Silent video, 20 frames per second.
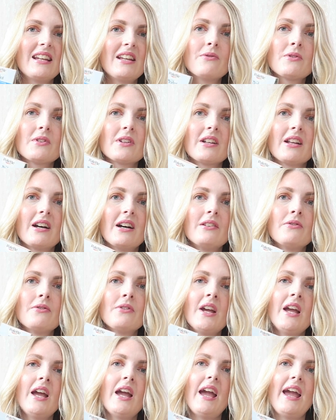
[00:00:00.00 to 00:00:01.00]
lift enough
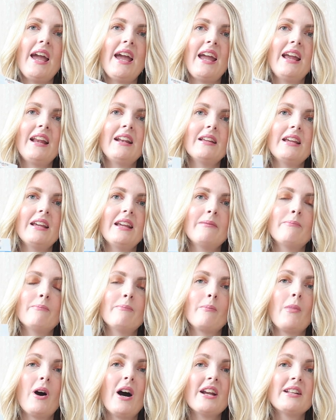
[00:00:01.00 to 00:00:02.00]
and it
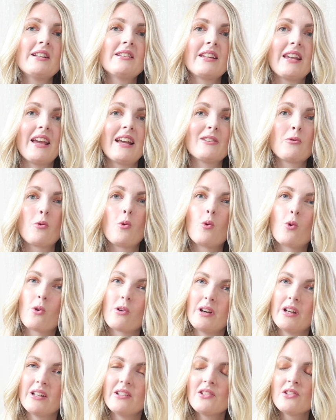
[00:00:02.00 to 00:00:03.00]
might get
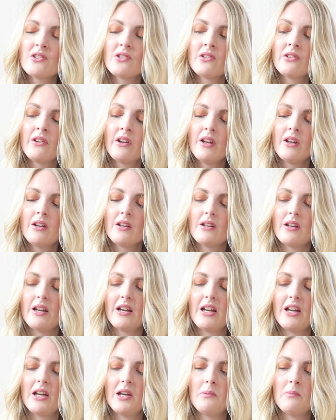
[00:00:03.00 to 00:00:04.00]
orange,
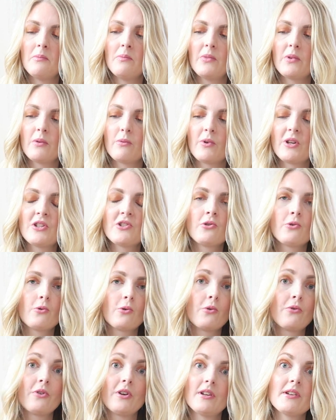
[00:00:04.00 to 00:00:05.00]
which
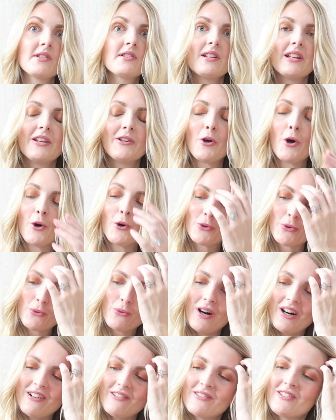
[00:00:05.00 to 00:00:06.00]
you obviously don't
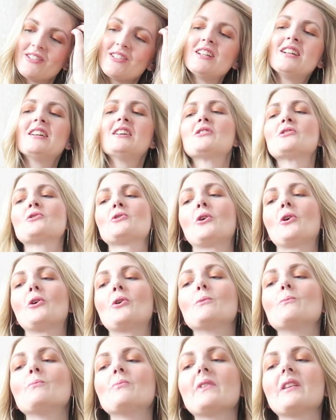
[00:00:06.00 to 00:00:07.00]
want.
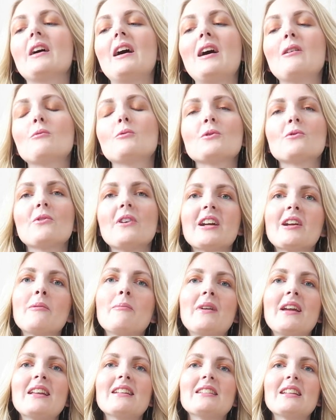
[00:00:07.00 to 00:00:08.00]
So I would
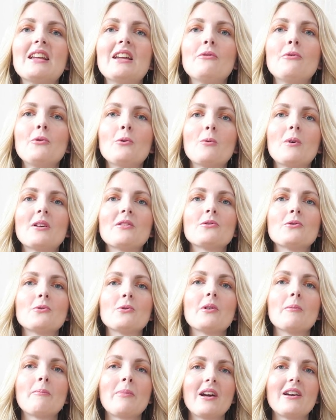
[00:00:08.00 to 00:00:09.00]
recommend, if you want
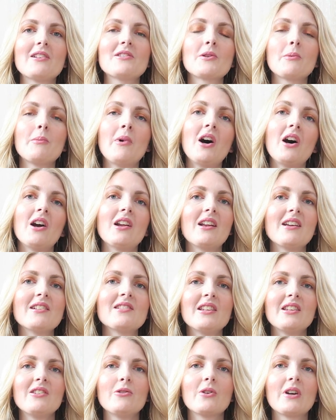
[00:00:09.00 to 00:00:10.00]
to apply some
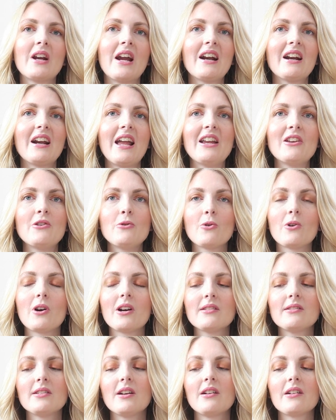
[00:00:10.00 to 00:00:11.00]
highlights in your hair and you
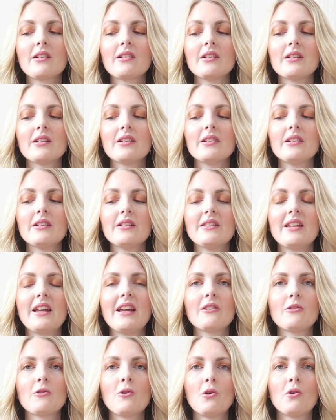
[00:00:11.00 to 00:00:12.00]
are darker,
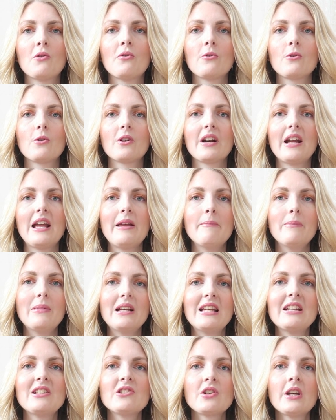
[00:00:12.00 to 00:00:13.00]
then go for a
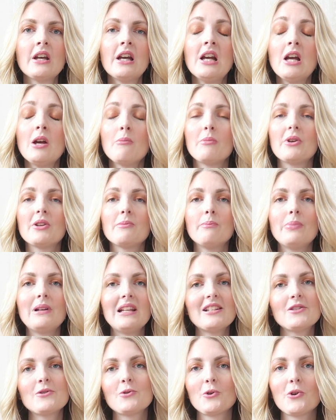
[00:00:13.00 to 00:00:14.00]
bleach. But
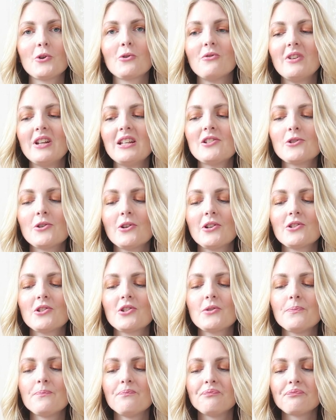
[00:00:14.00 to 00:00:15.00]
please do your
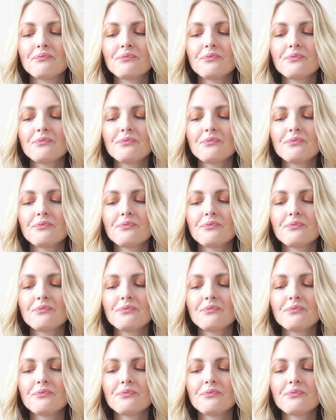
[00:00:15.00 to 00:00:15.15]
research,